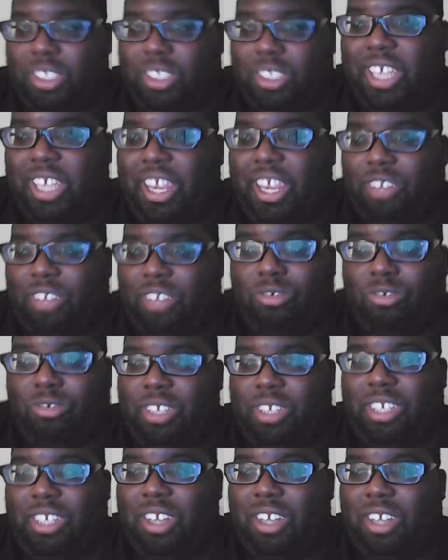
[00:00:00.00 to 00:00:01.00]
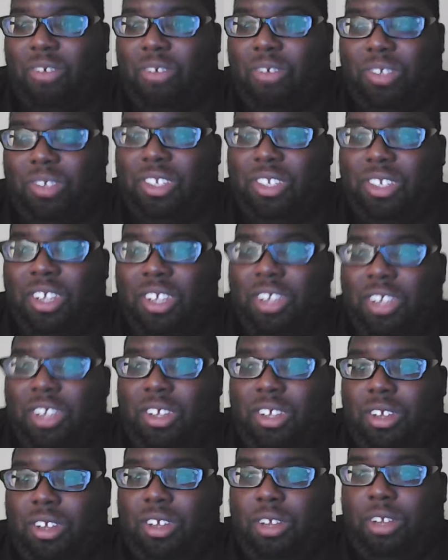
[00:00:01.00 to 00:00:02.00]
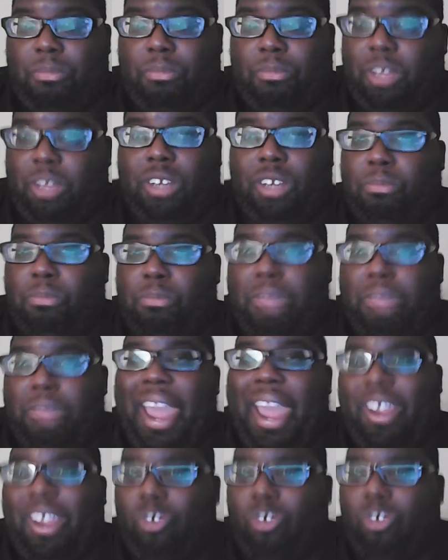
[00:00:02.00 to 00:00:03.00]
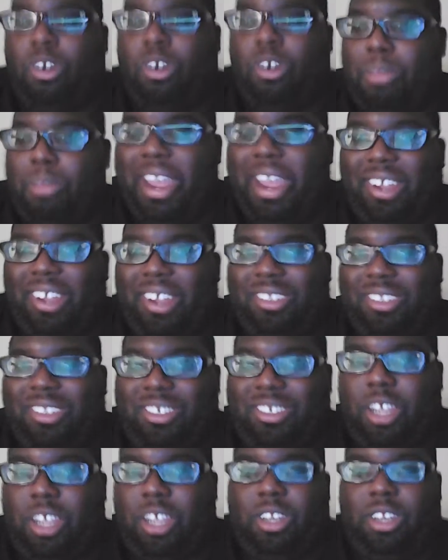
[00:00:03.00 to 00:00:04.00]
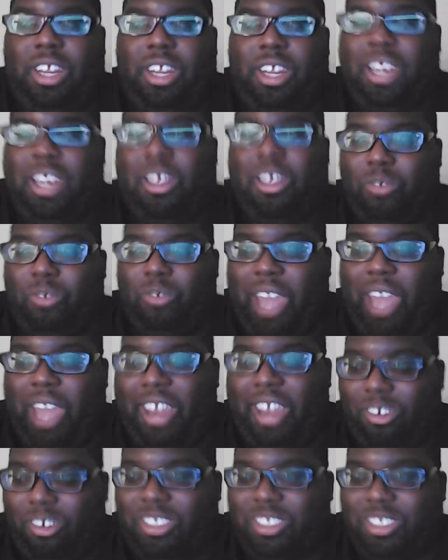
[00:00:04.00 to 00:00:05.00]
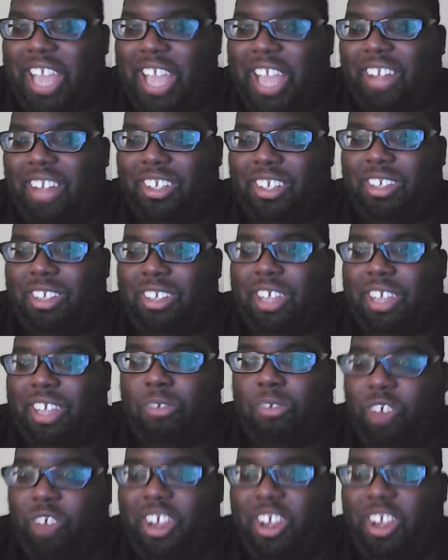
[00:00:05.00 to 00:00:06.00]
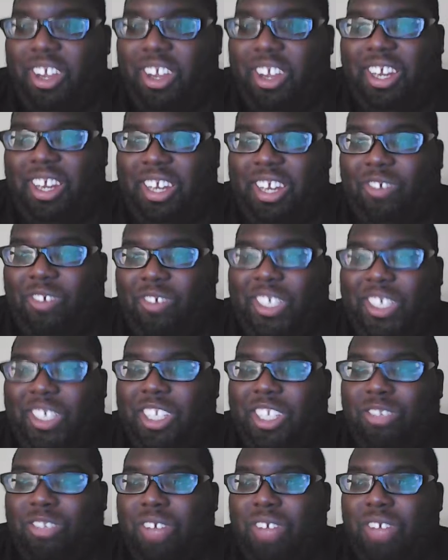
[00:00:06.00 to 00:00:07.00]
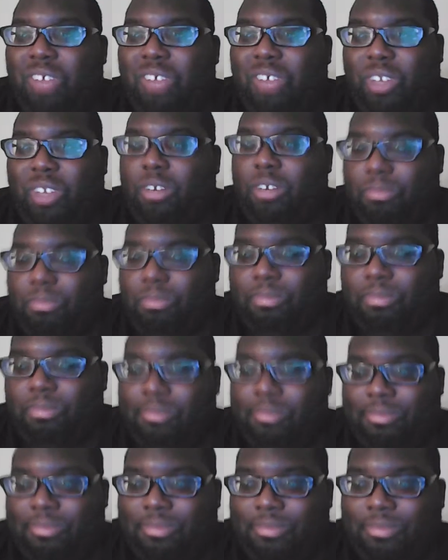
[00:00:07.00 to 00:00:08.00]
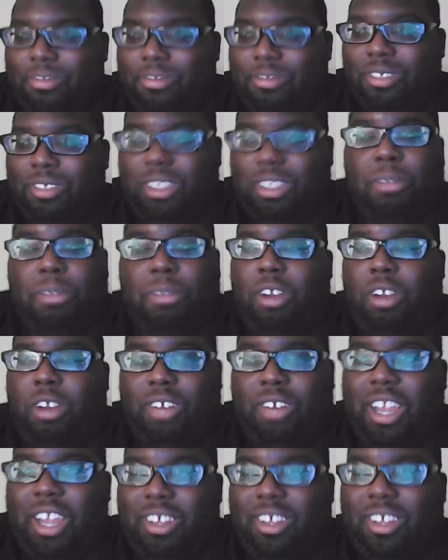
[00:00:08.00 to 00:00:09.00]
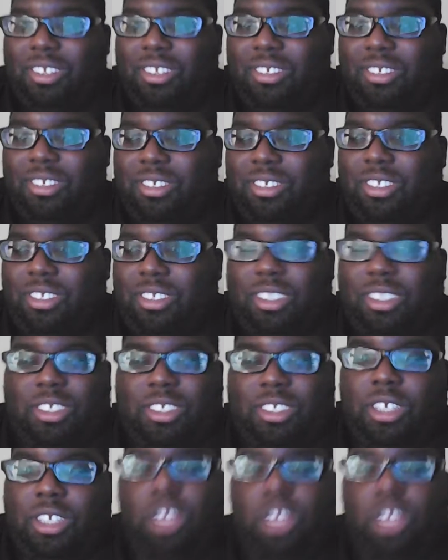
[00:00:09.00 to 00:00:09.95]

the same. You ended up with another bad quarterback that had no talent that can run, and we couldn't do nothing with him. Come on now, it's